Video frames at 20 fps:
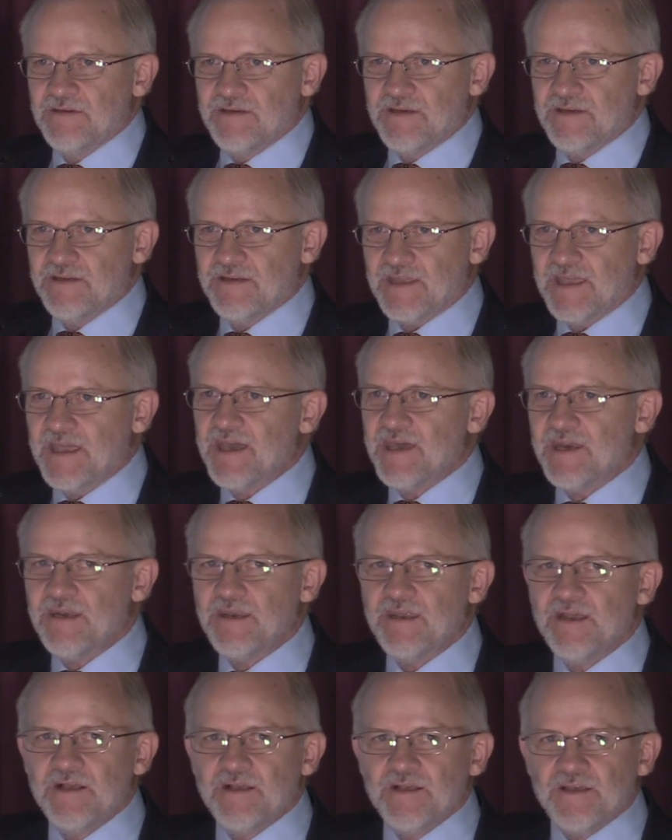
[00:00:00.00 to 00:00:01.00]
And
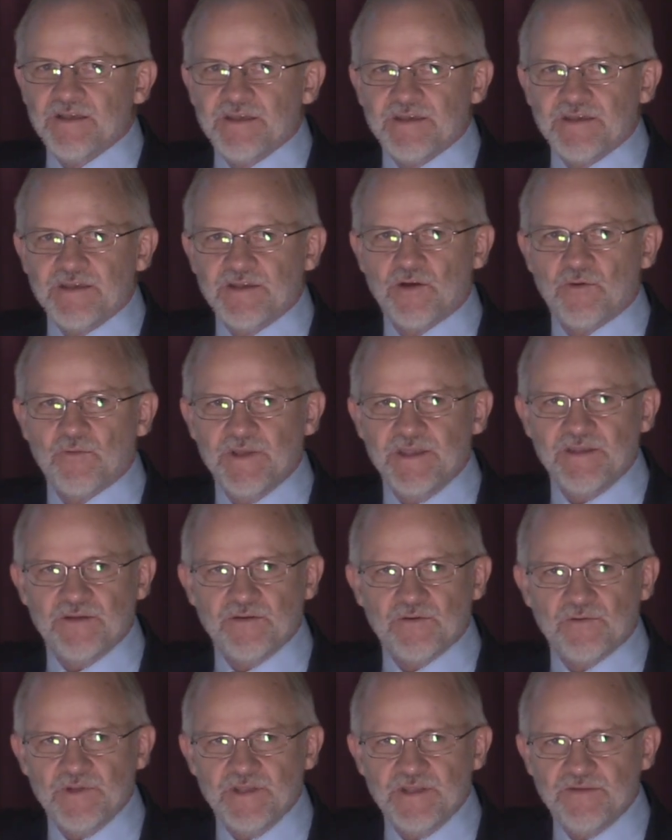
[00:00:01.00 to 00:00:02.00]
again, you know,
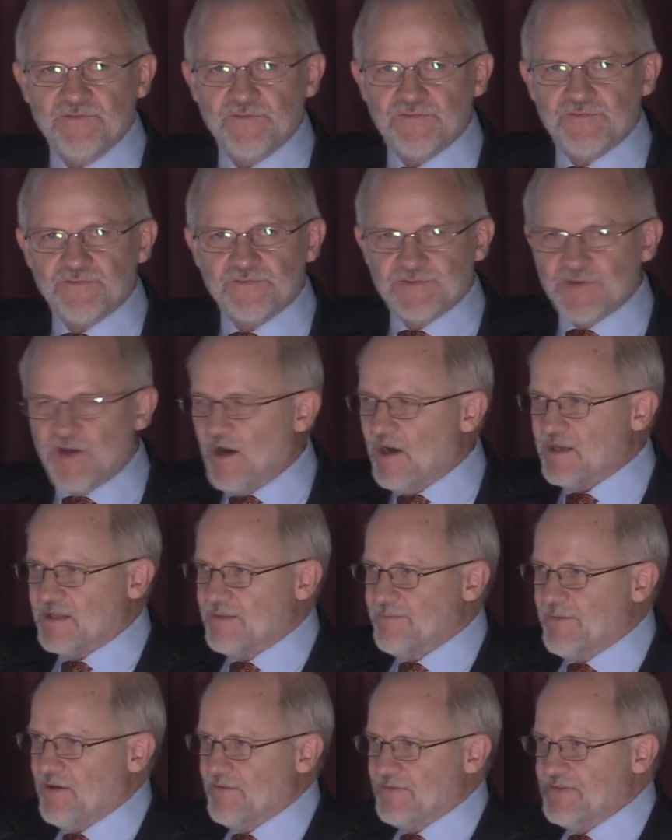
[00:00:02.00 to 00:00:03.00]
we, we've talked
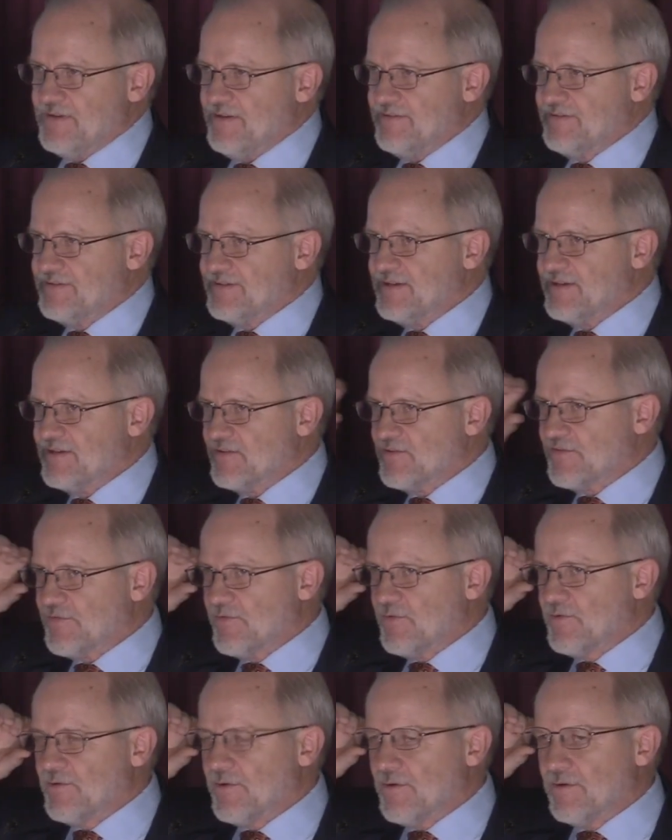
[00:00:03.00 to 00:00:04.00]
about these things
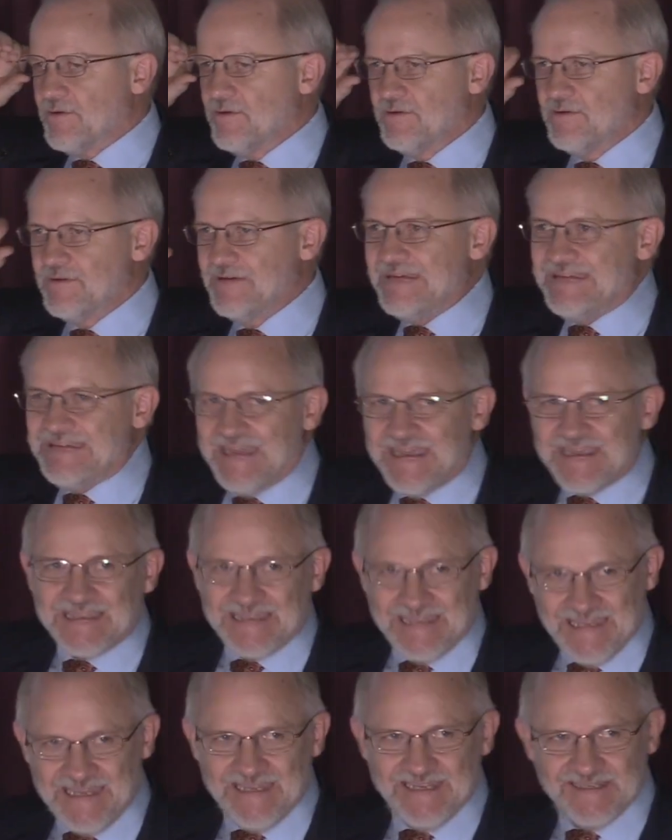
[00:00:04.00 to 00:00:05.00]
for
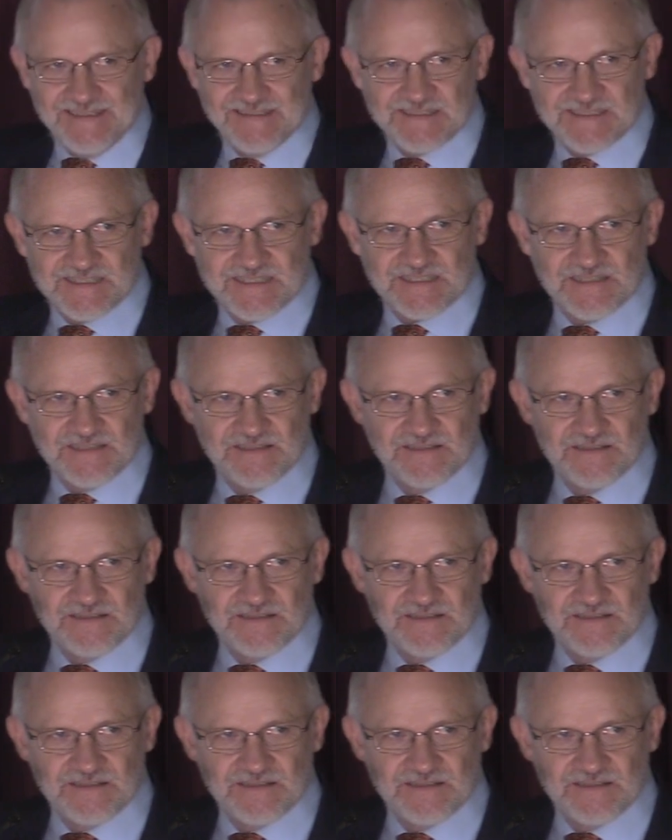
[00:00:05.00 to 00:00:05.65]
decades.